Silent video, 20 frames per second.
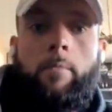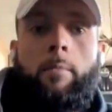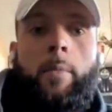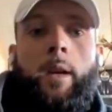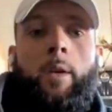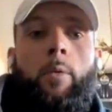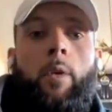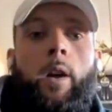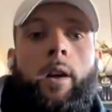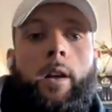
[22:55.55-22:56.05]

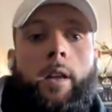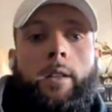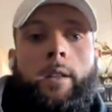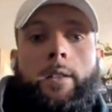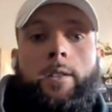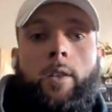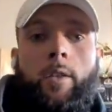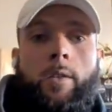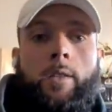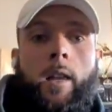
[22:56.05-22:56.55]
been working
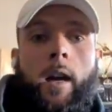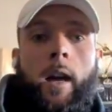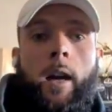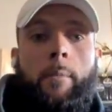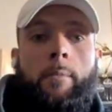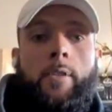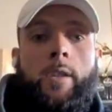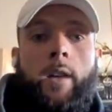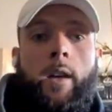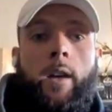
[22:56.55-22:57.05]
this whole
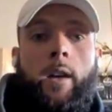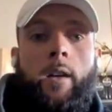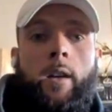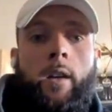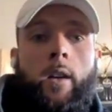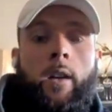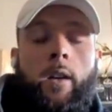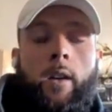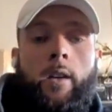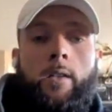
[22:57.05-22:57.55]
time to
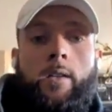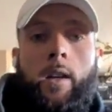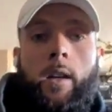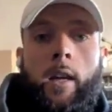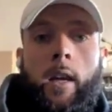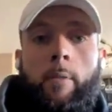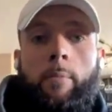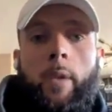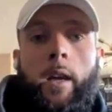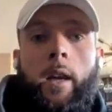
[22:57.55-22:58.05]

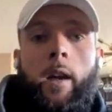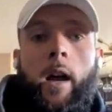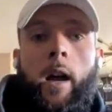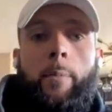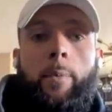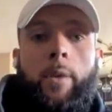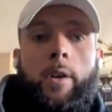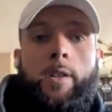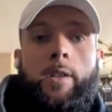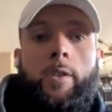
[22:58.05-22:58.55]
get me an
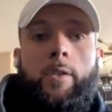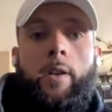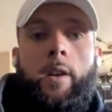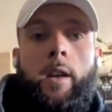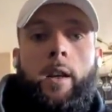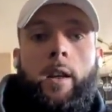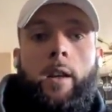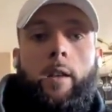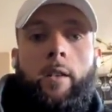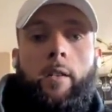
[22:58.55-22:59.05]

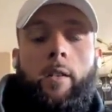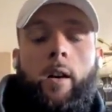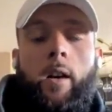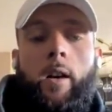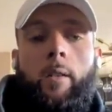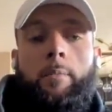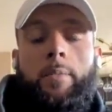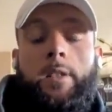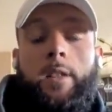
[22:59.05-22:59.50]
opportunity